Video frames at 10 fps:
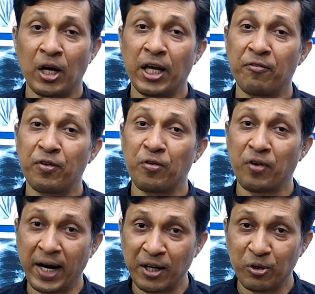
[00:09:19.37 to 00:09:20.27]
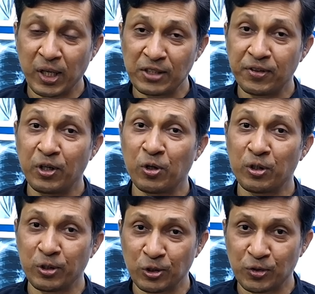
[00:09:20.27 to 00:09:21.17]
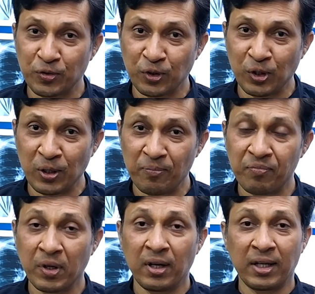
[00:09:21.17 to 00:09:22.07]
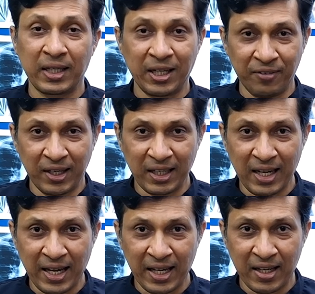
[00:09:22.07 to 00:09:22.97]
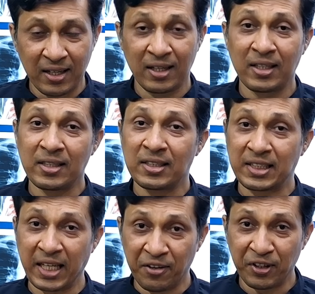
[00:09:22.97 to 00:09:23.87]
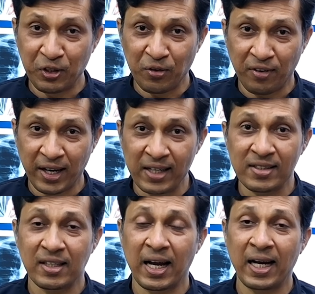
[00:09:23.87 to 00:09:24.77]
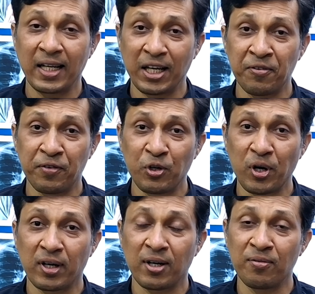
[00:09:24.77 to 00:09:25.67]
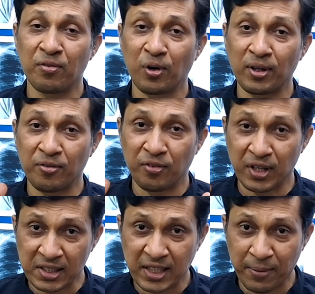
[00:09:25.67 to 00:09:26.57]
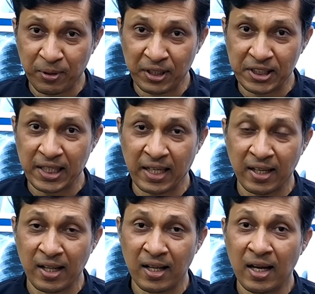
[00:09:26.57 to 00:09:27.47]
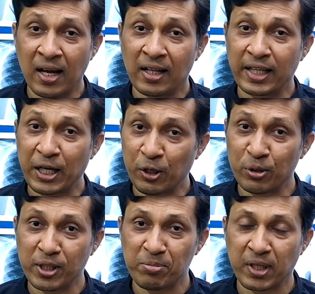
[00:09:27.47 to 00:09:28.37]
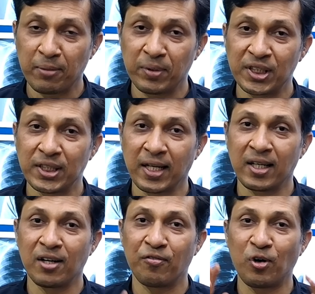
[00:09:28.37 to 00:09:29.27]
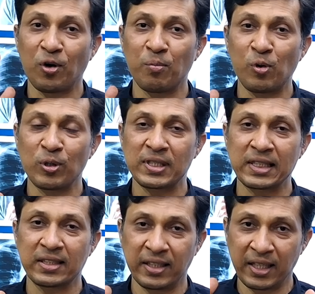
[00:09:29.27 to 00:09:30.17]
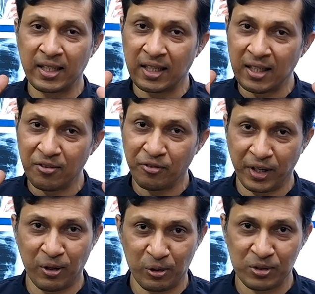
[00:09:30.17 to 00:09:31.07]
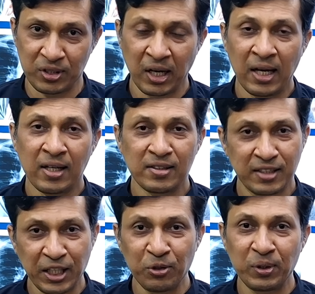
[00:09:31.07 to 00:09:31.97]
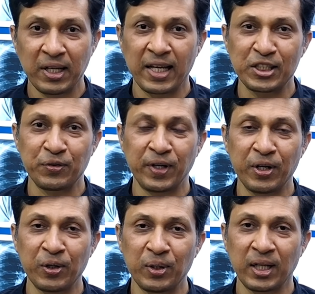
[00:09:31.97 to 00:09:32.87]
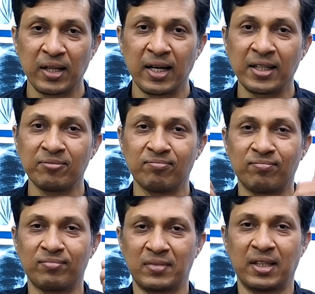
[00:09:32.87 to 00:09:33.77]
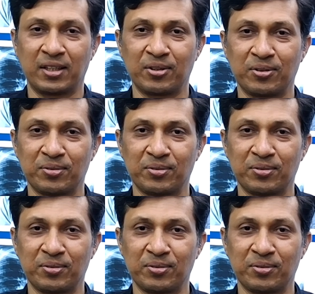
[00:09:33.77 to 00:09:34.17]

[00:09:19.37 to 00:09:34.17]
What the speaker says: If you find today's video useful, give it a like, share with your friends, and if you have come for the first time on this channel, then do subscribe this channel for more such clinical videos. See you in the next video. Till then, thank you.